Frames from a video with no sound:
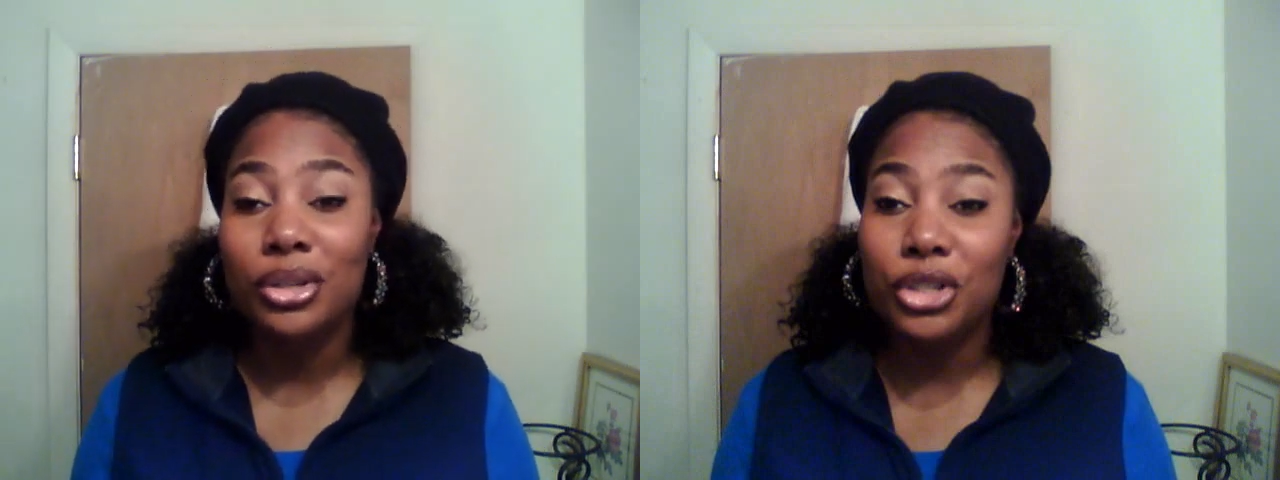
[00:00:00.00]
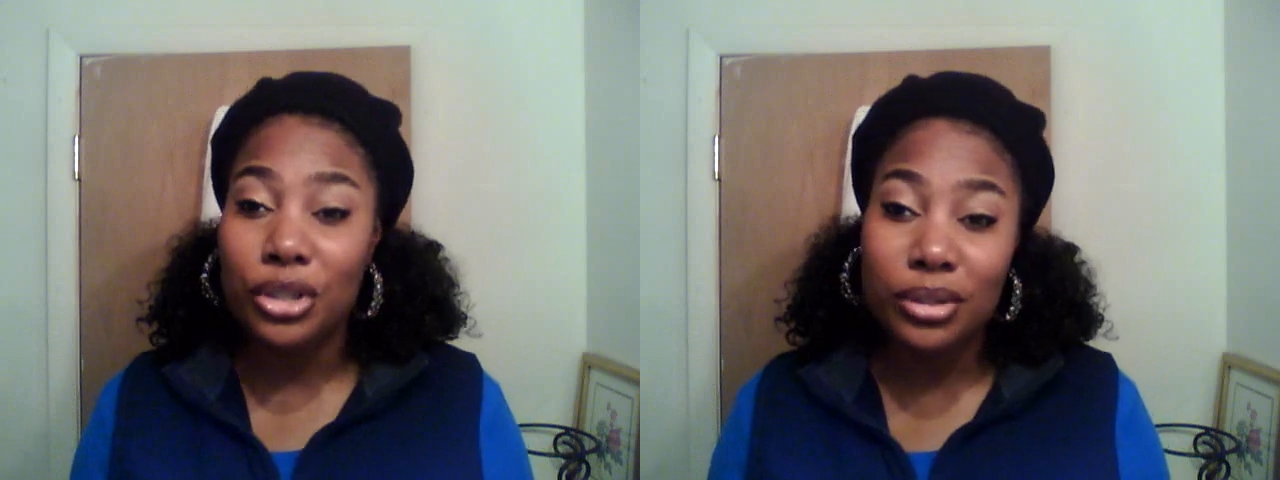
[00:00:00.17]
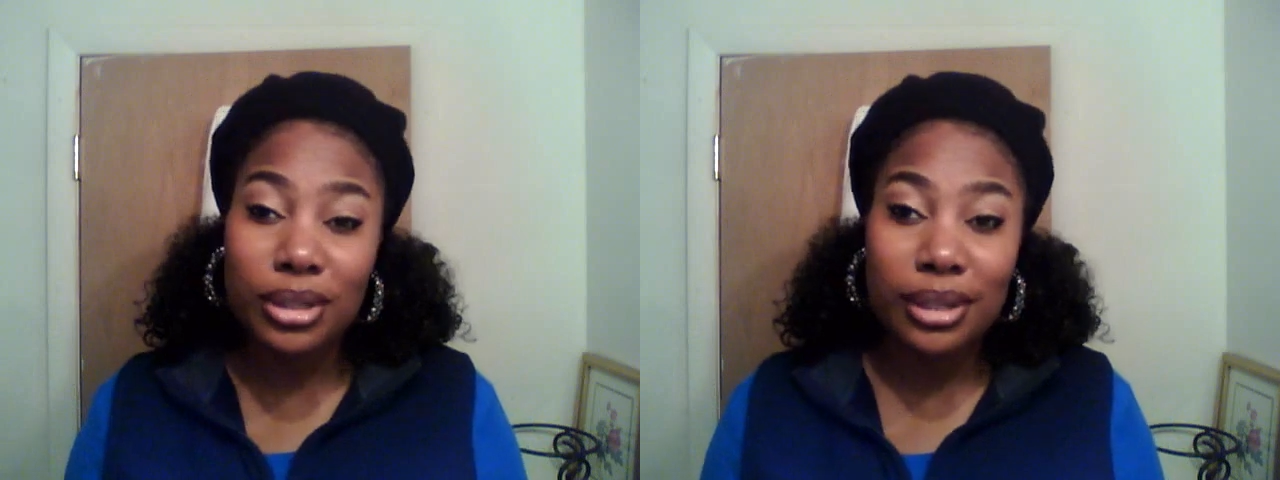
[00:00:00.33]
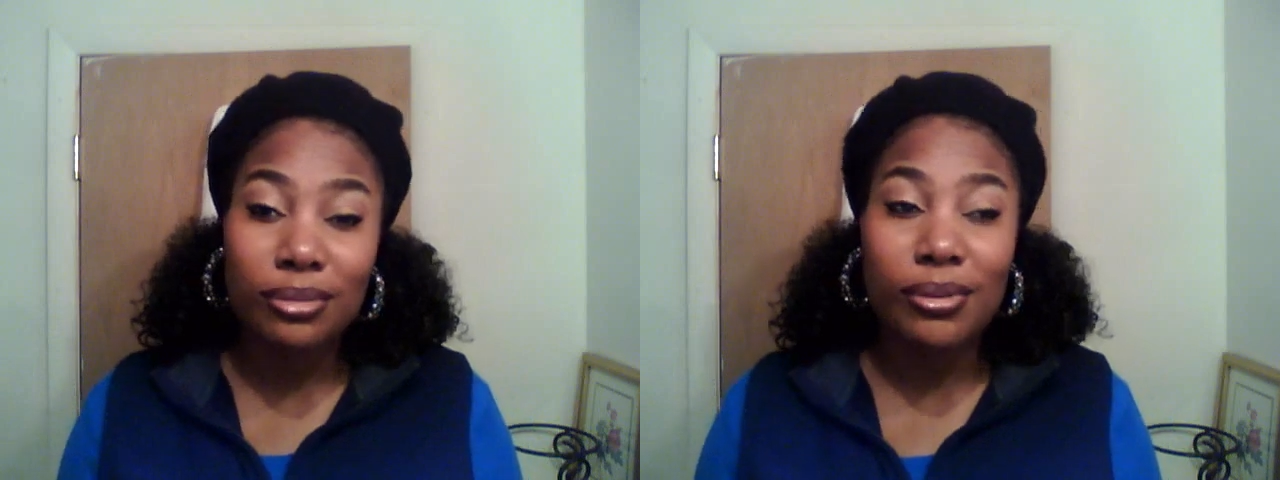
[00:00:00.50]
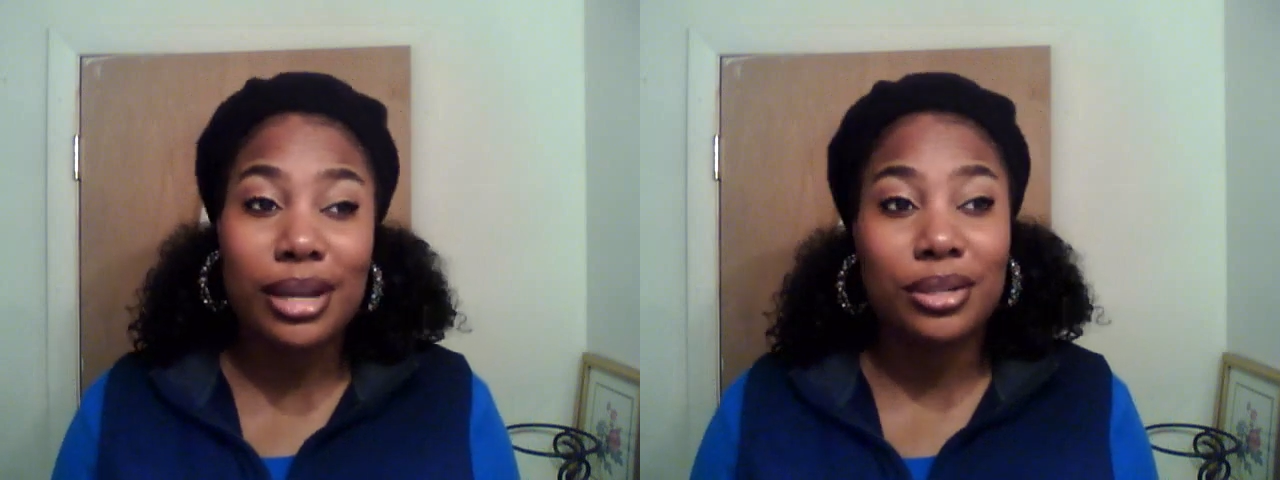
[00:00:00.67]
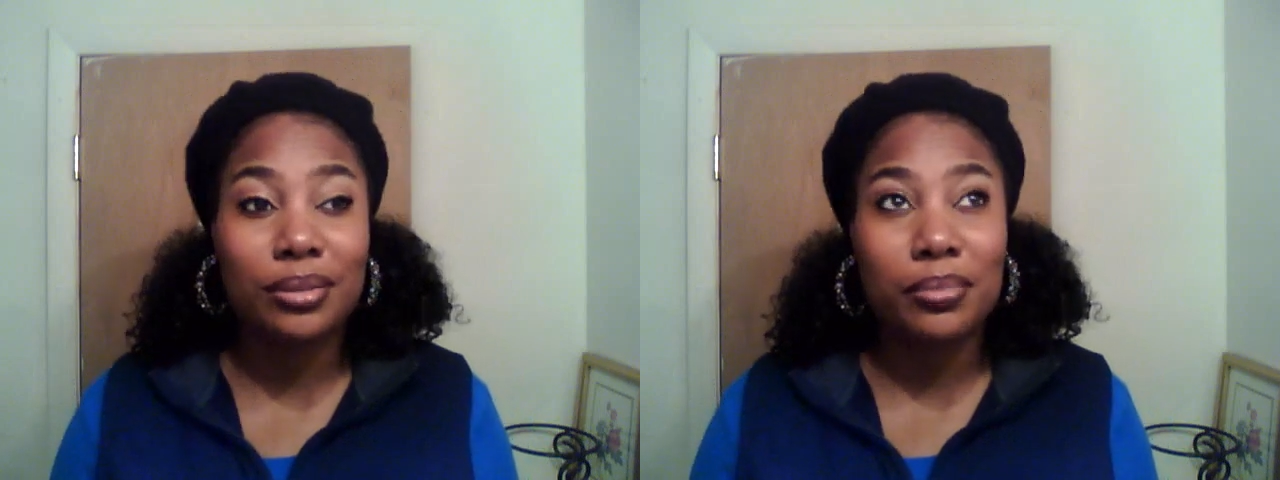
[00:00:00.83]
juicing
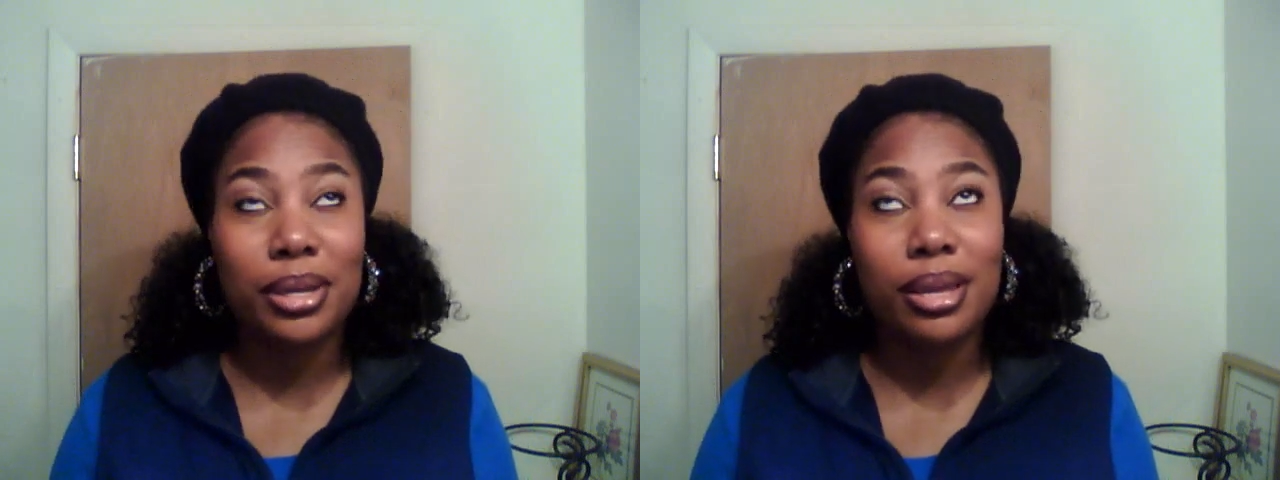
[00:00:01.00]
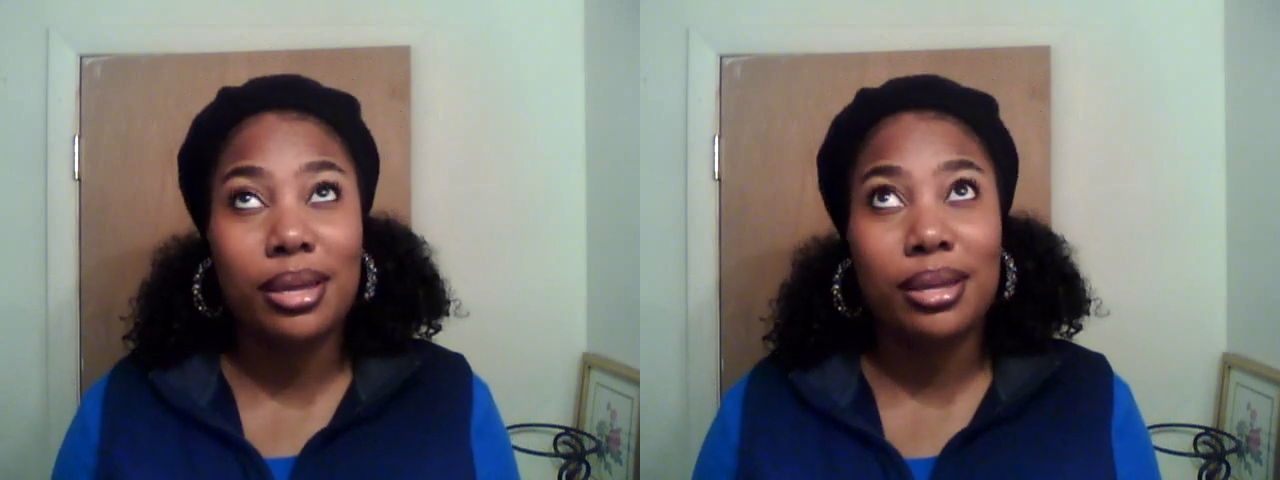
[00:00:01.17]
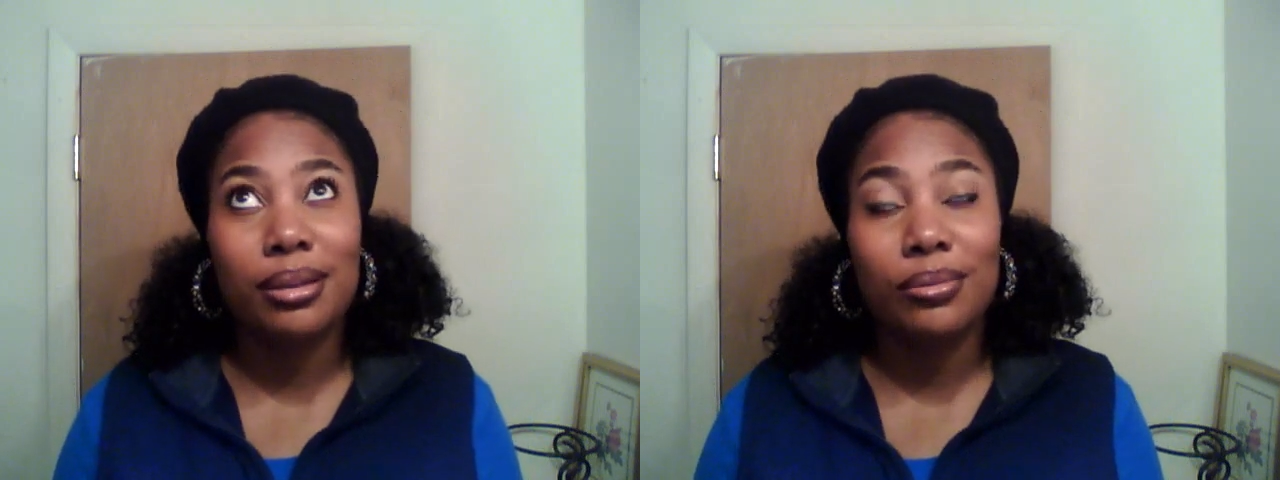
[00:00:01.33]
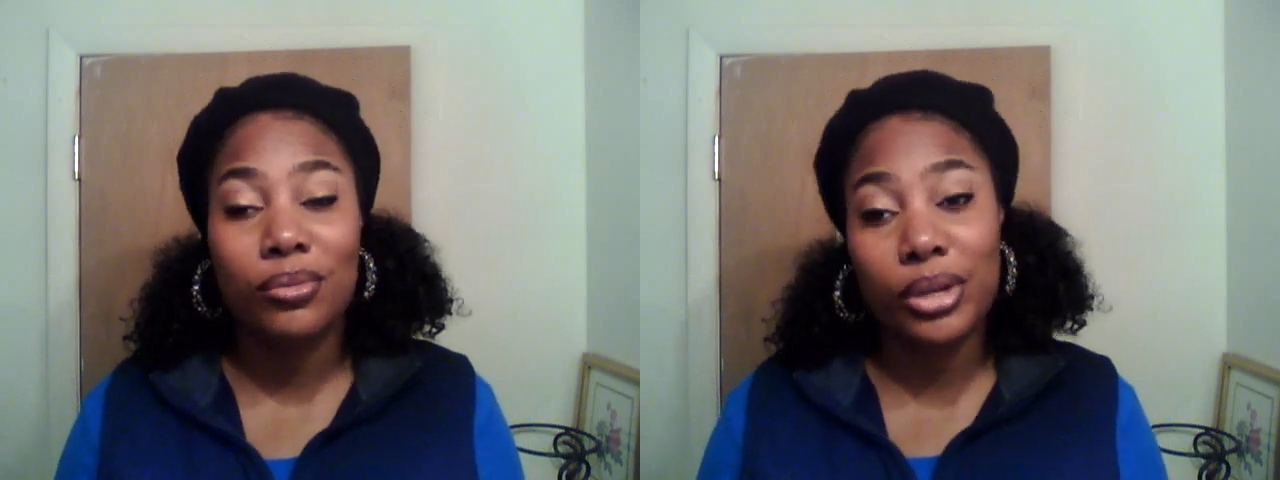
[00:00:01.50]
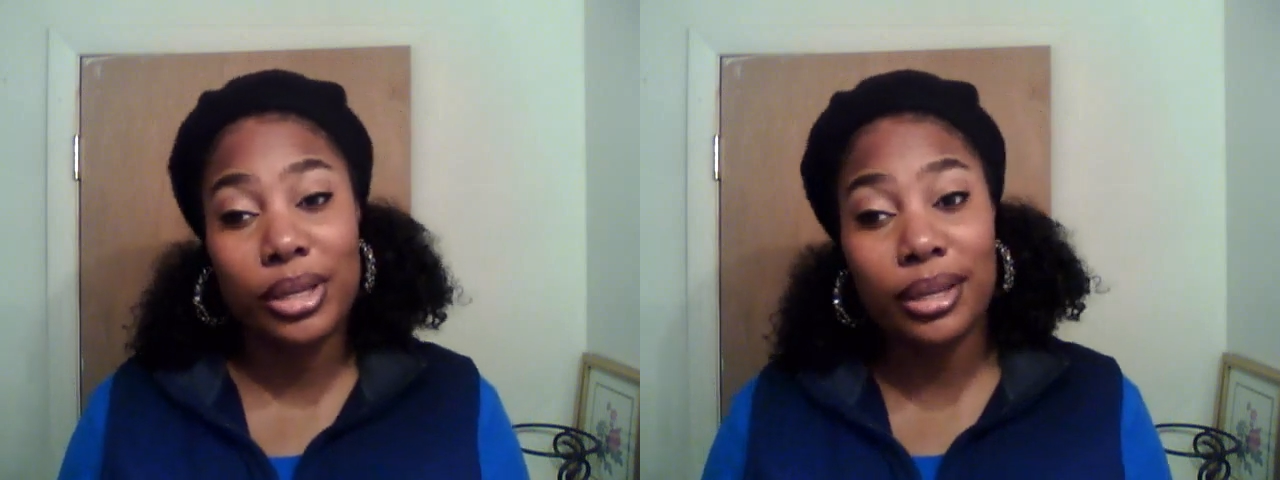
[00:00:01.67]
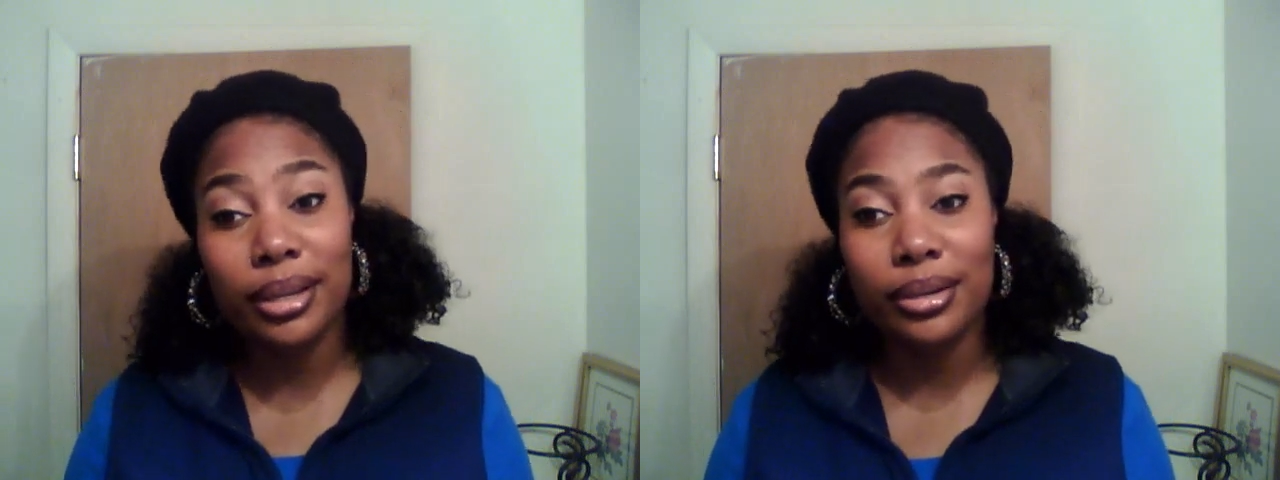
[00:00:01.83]
regimen for
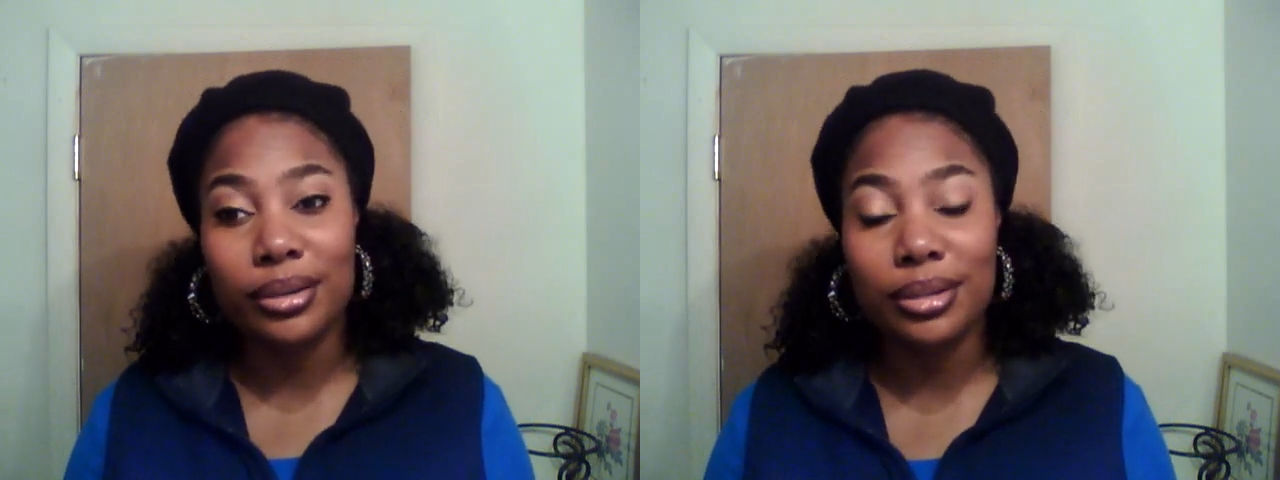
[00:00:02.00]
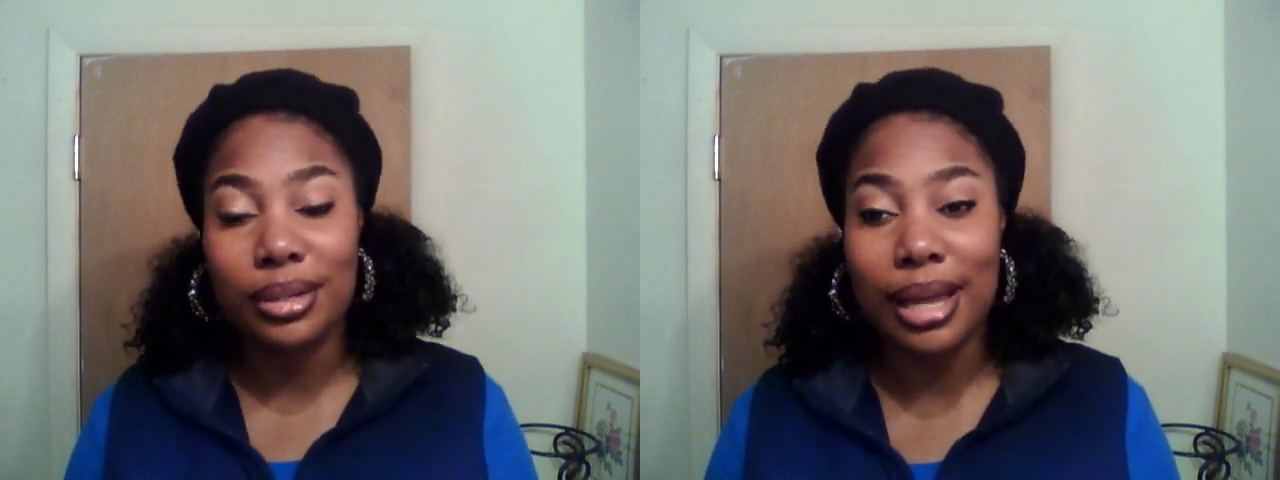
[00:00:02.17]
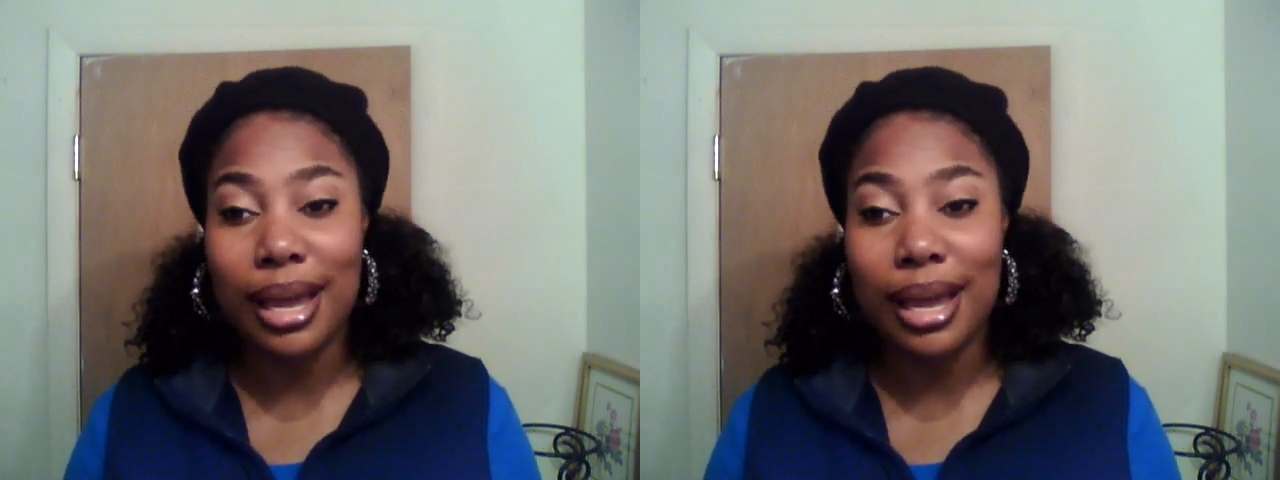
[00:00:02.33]
years.